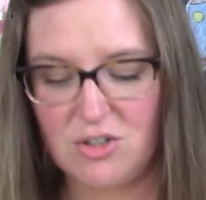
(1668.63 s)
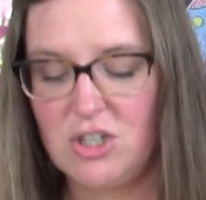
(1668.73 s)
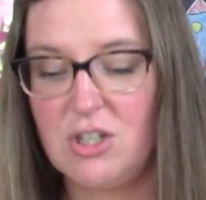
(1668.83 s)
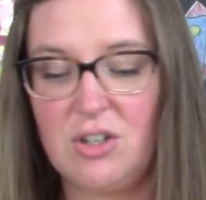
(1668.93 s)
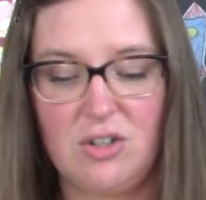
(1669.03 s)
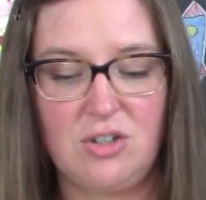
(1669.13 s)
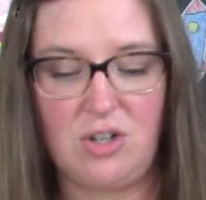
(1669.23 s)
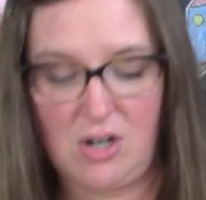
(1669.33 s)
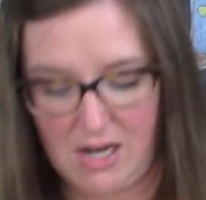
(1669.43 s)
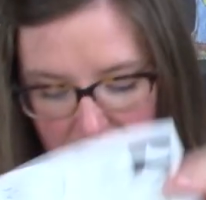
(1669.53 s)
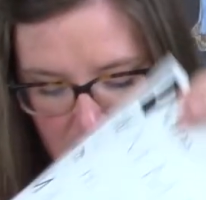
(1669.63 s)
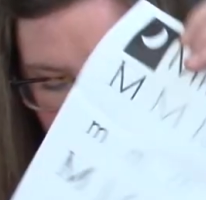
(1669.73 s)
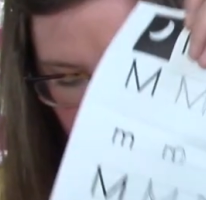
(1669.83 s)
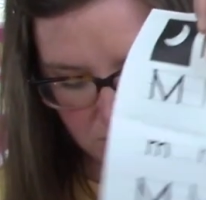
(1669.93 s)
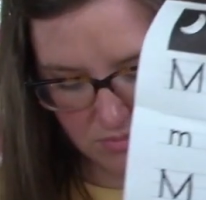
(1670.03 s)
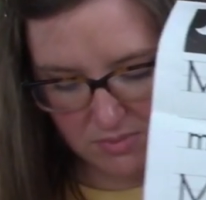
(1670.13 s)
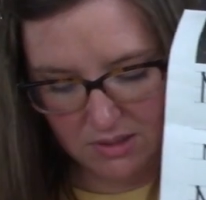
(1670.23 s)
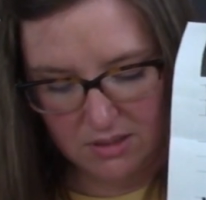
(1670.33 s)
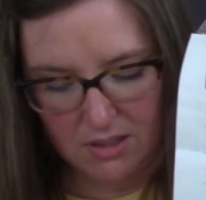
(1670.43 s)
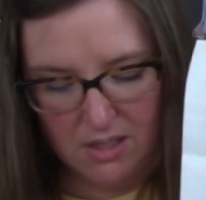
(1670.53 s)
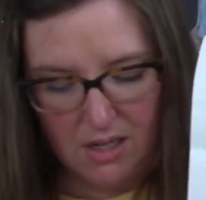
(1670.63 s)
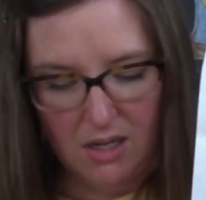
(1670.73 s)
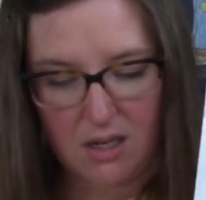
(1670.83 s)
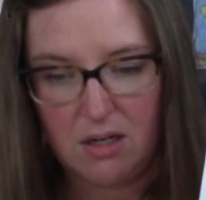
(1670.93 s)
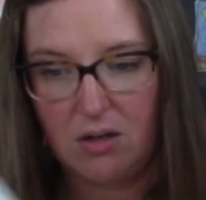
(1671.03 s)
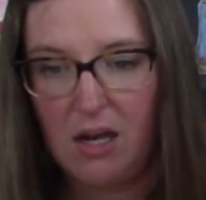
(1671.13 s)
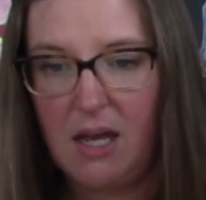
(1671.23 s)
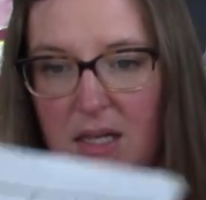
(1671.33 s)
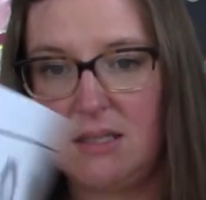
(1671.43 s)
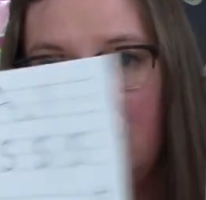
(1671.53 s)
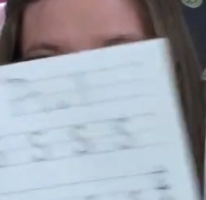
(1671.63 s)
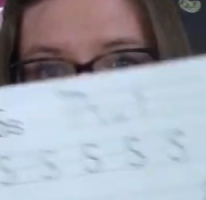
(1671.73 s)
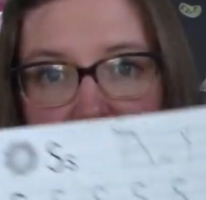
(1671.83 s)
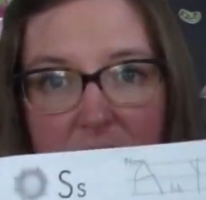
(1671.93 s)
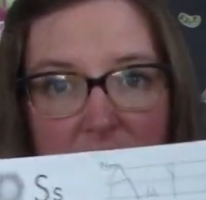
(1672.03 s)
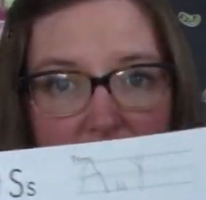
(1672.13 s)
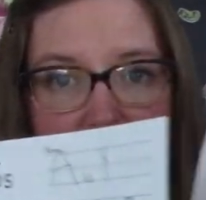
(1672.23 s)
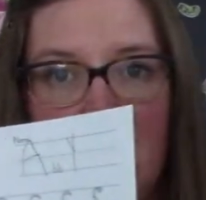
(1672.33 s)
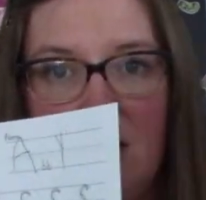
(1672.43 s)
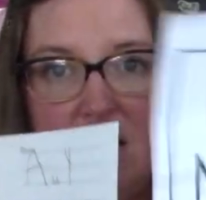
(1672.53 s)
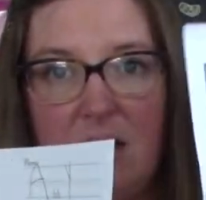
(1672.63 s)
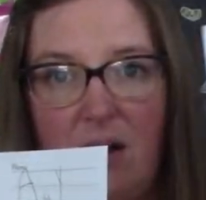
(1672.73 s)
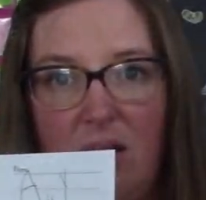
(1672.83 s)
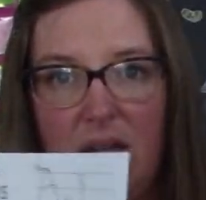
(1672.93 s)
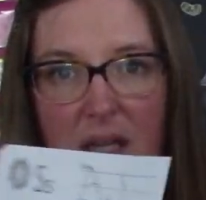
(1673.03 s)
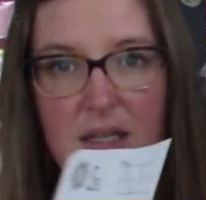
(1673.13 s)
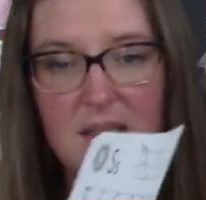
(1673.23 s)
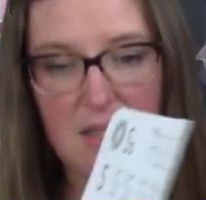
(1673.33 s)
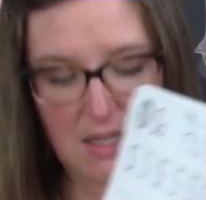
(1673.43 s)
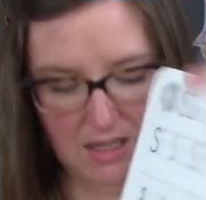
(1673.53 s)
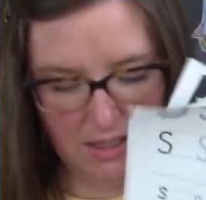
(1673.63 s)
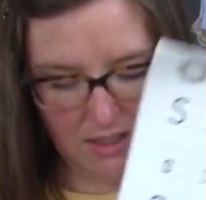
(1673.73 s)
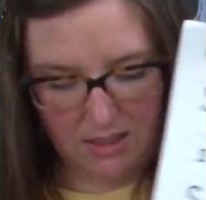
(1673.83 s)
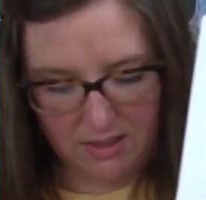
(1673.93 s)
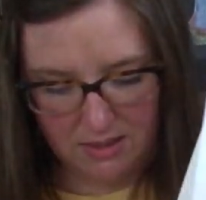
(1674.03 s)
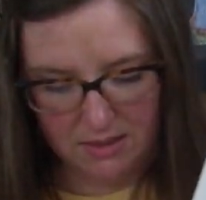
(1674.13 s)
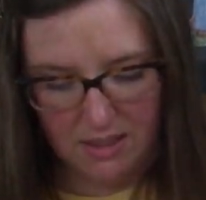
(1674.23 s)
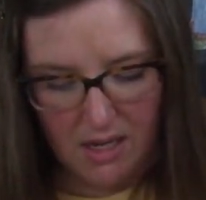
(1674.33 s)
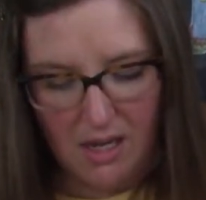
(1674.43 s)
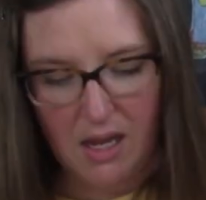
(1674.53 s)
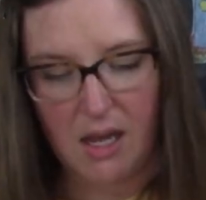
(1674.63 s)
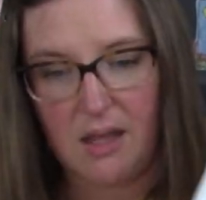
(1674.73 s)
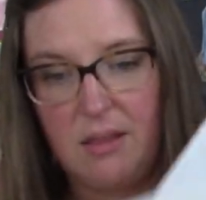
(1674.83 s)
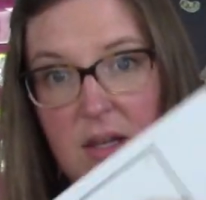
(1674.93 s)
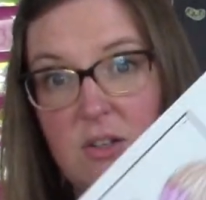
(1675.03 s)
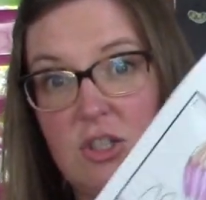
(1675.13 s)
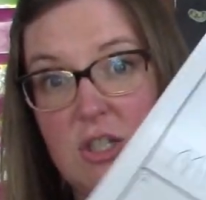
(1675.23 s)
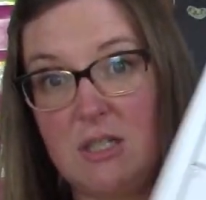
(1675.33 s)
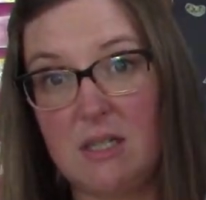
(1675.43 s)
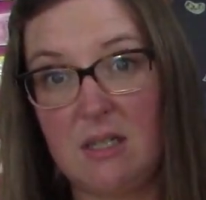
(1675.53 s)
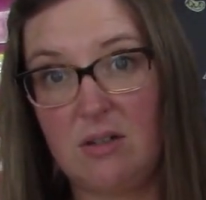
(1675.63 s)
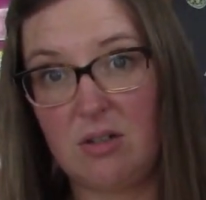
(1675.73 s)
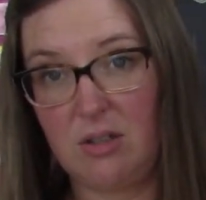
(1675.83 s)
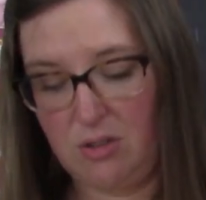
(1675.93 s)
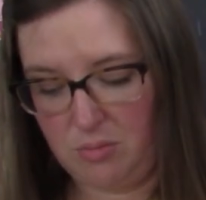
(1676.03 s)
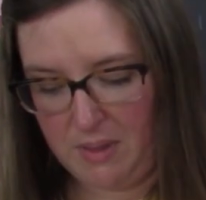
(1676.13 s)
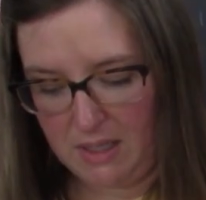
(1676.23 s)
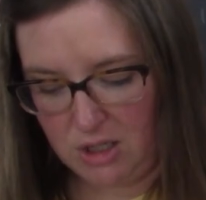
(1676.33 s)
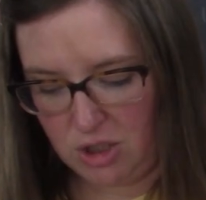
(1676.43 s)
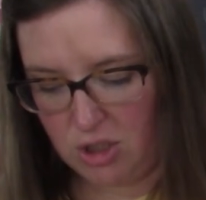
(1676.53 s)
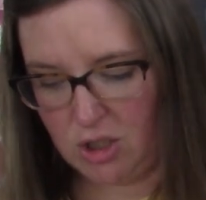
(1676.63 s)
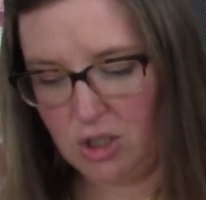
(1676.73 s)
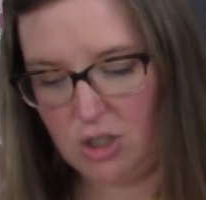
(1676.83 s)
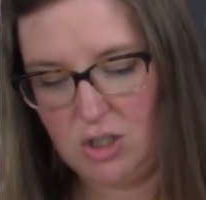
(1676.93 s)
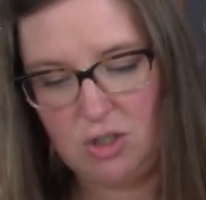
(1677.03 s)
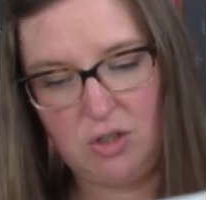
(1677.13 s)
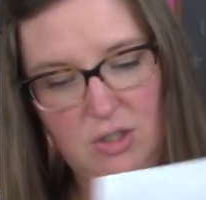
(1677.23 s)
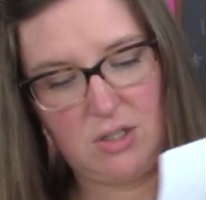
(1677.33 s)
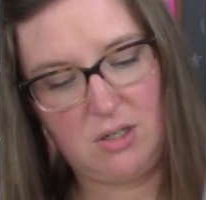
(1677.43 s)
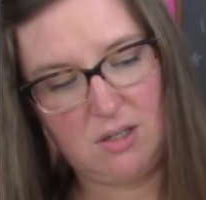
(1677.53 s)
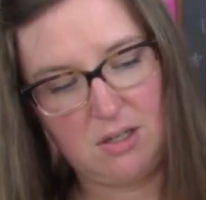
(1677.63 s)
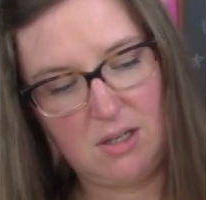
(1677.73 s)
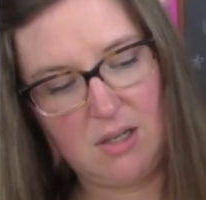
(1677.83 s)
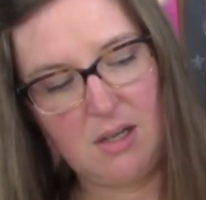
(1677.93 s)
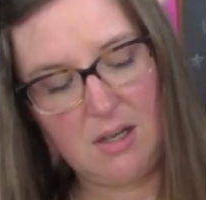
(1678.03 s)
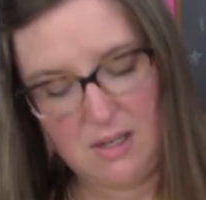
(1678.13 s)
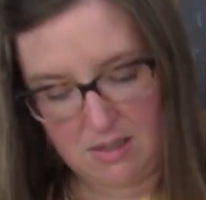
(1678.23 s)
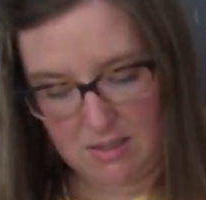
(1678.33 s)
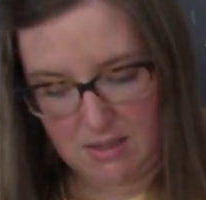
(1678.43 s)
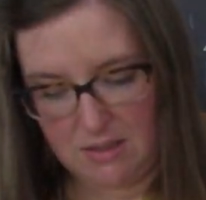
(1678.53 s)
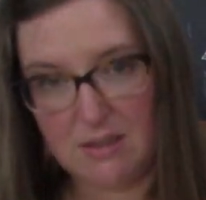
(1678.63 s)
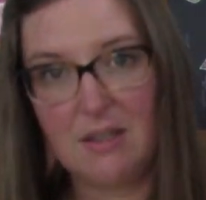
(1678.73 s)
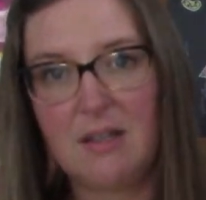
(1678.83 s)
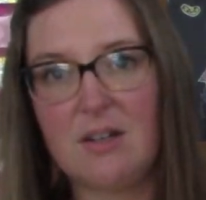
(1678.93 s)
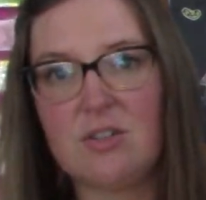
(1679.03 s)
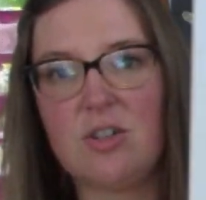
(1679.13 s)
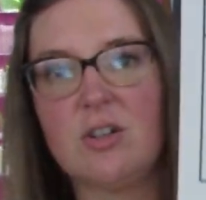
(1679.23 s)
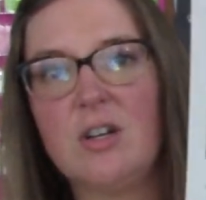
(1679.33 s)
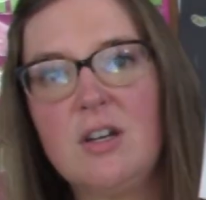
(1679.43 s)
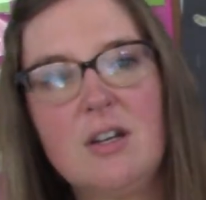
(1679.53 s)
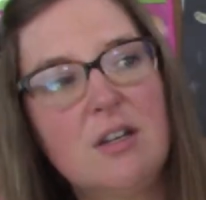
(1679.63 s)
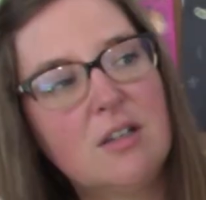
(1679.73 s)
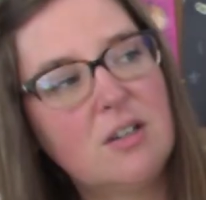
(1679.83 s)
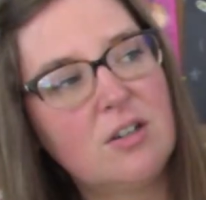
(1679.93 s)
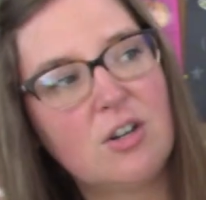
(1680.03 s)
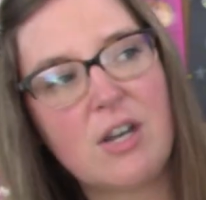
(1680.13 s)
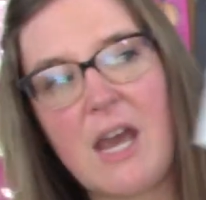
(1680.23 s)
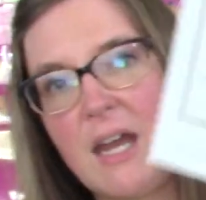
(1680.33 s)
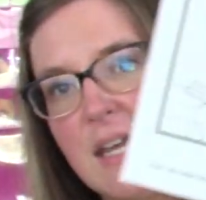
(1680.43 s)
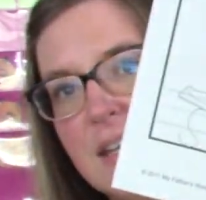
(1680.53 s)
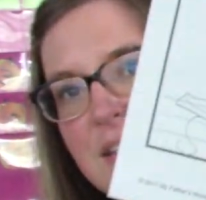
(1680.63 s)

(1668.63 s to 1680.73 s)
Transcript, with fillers: she learned her M's and her S's and did all these things. And then she did her little pictures. And there's her her daddy,